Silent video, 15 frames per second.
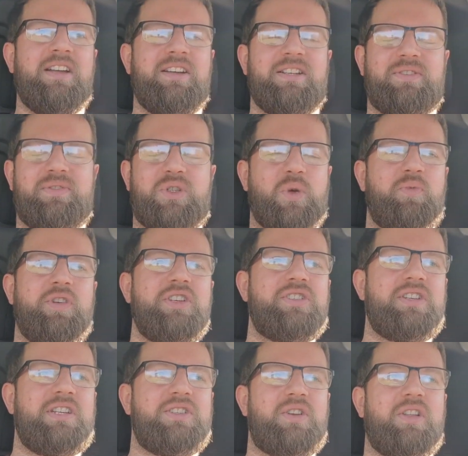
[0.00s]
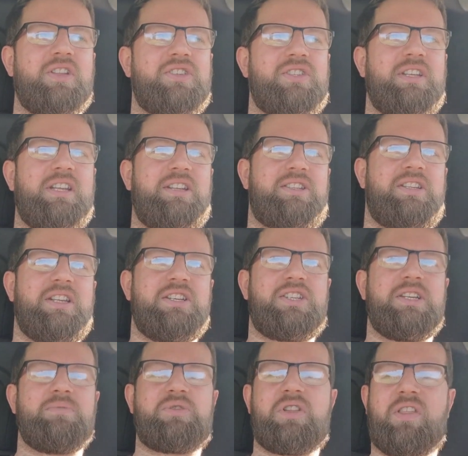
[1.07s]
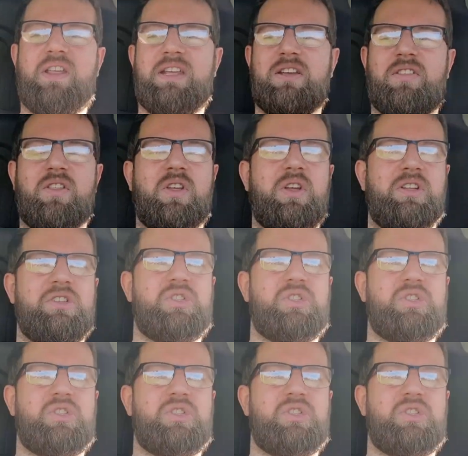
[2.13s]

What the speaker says: For some reason he's got this, he seems to think that